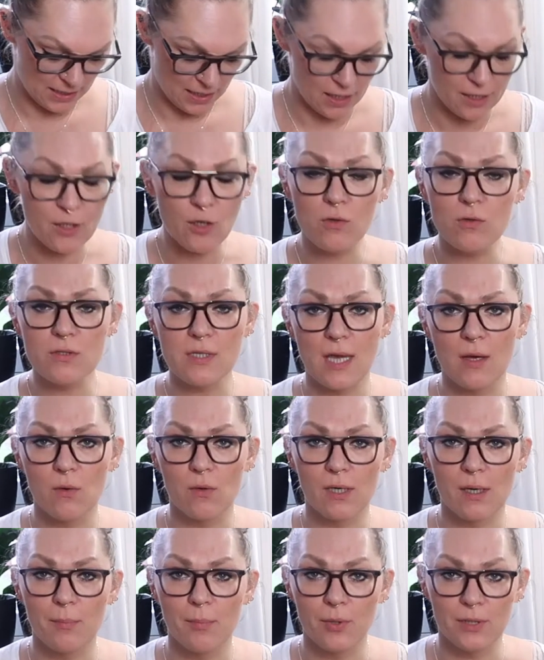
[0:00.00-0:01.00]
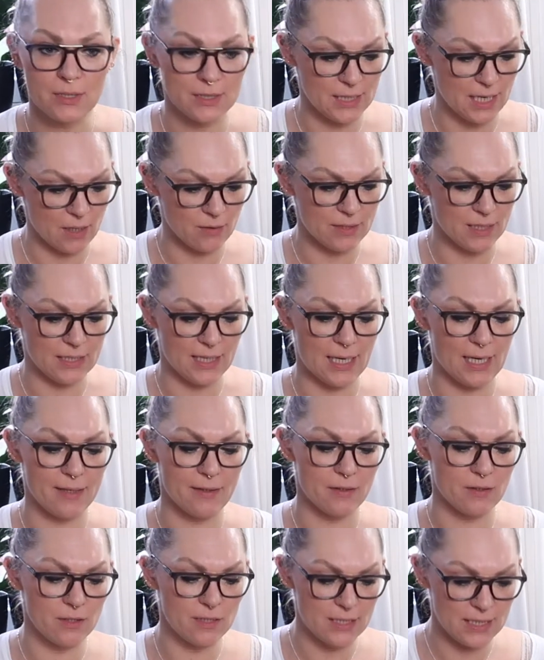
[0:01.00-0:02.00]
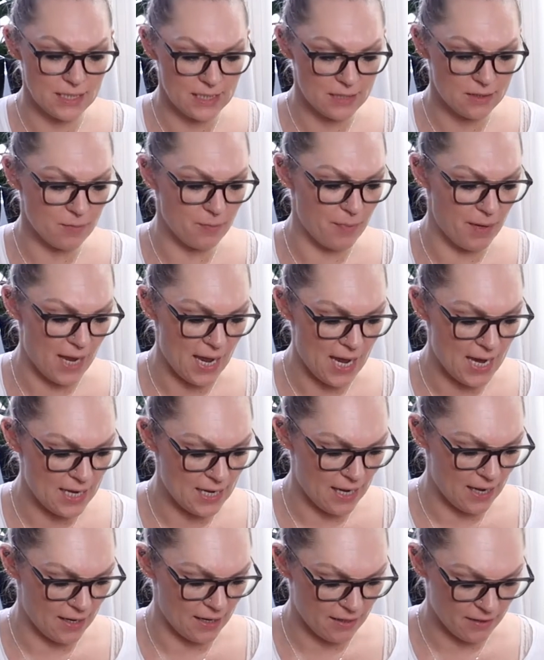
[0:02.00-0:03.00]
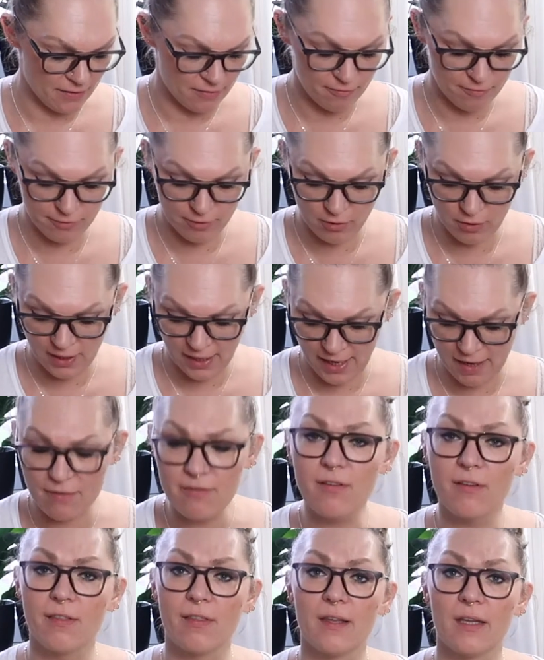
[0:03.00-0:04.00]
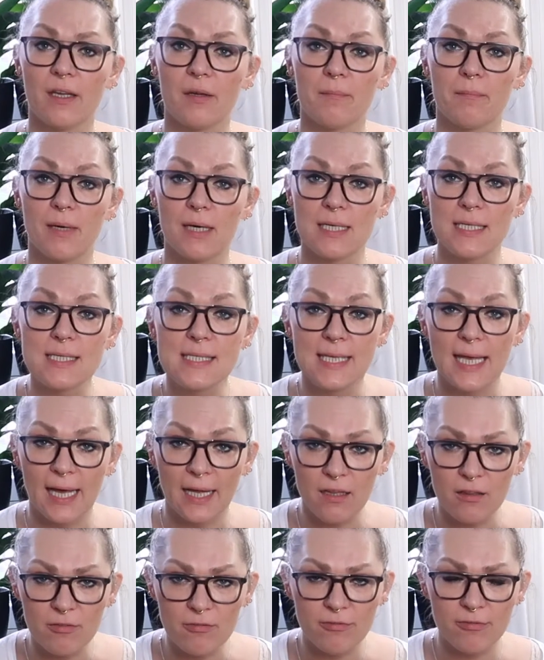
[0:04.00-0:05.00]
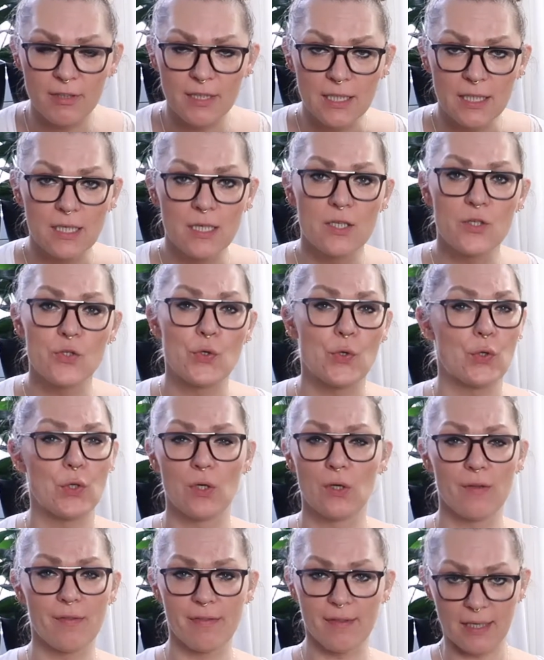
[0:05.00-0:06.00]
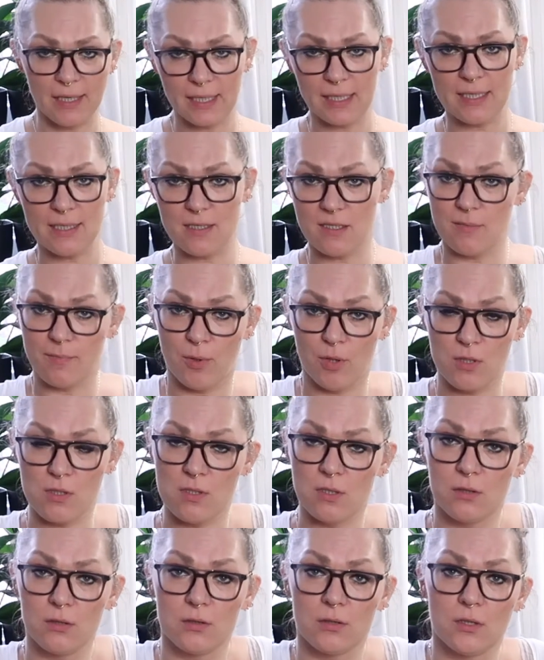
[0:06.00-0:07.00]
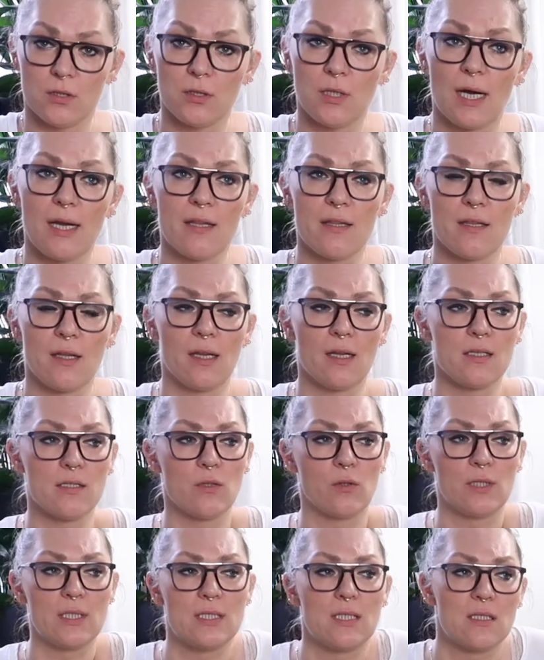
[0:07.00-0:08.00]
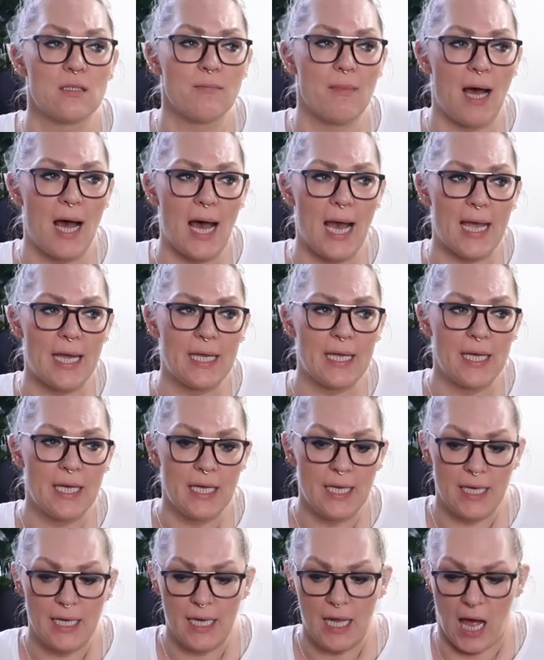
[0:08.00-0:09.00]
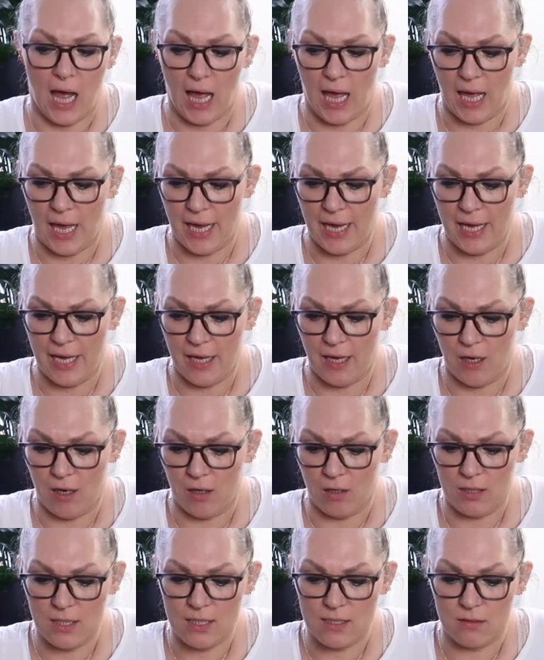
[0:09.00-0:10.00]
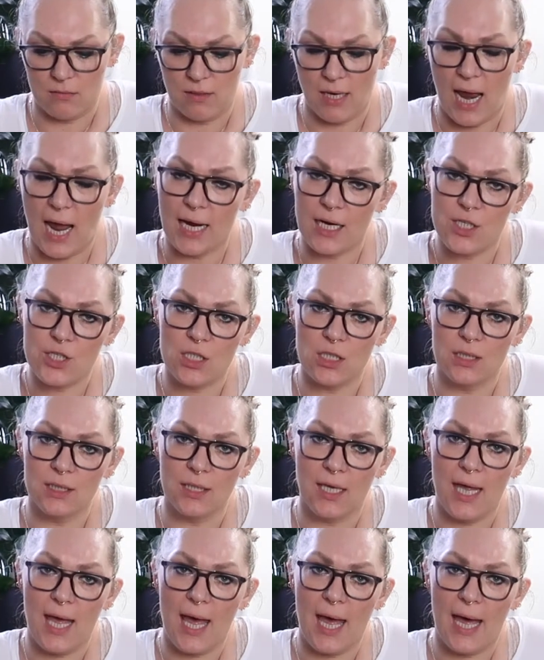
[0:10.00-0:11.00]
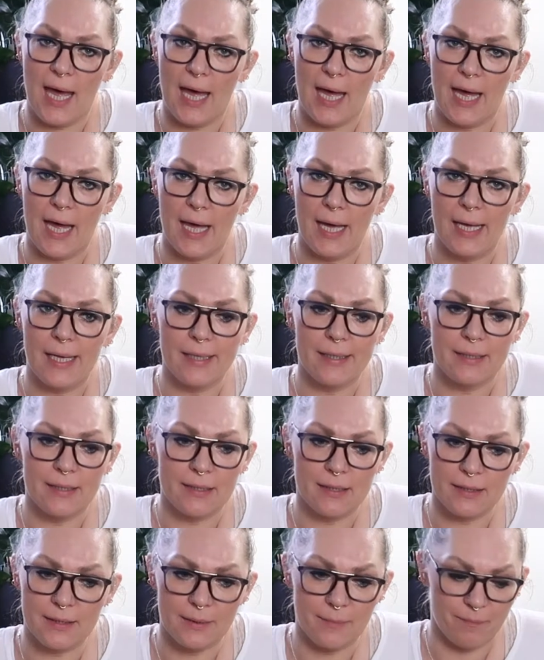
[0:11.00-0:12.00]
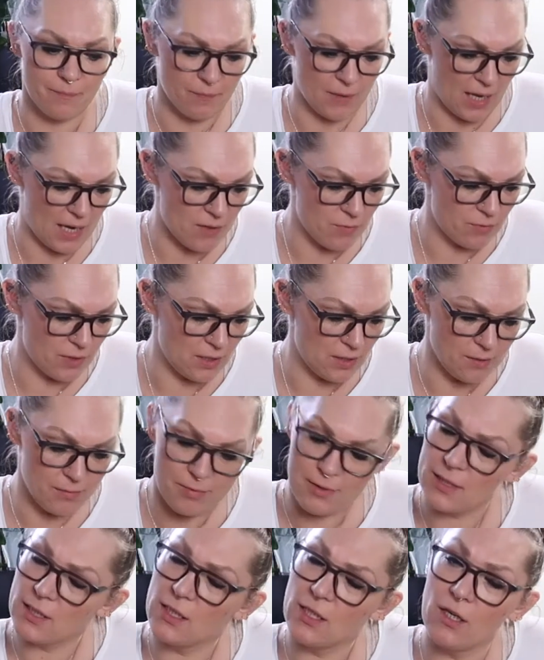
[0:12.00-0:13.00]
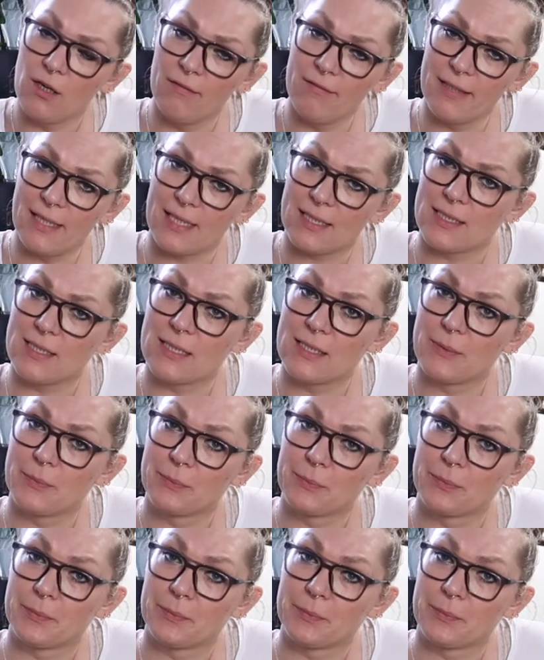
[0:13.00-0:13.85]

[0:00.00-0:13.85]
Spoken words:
And also I want to point it out that I did pay for everything myself, so you don't think it's sponsored or anything. So this is my honest reaction, and I really love it.